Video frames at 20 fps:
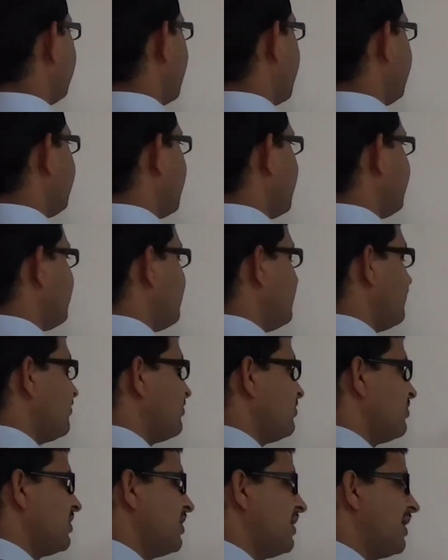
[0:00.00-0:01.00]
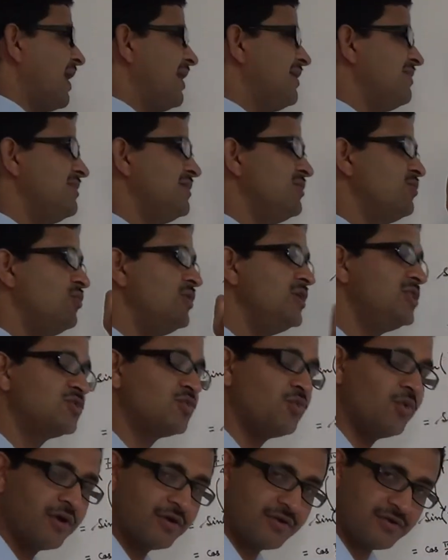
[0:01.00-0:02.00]
pi by 4 lies in
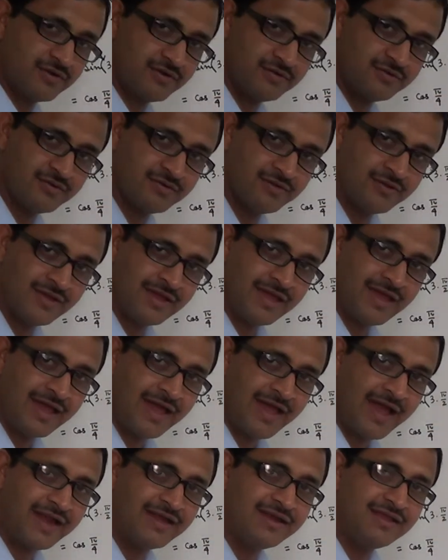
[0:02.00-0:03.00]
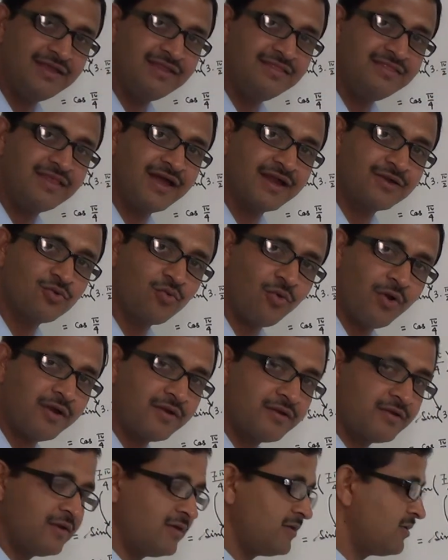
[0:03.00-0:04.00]
which quadrant, and in that
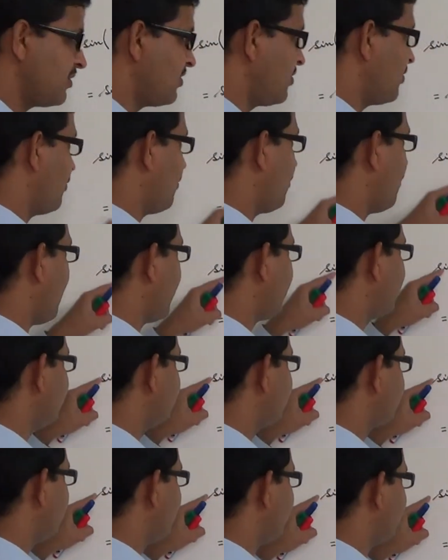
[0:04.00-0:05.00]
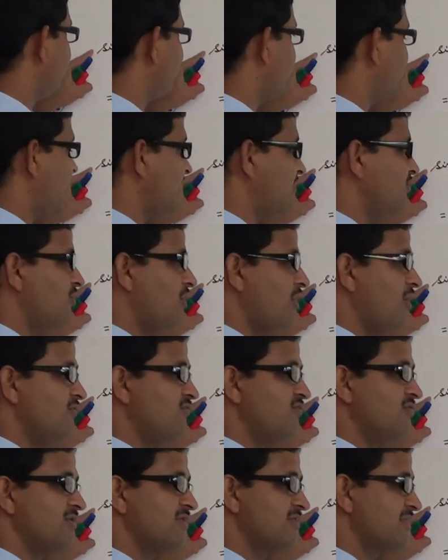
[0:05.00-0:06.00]
quadrant what is the value
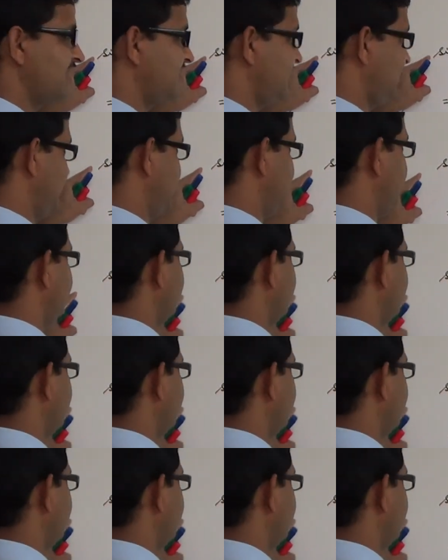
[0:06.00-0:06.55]
of sine.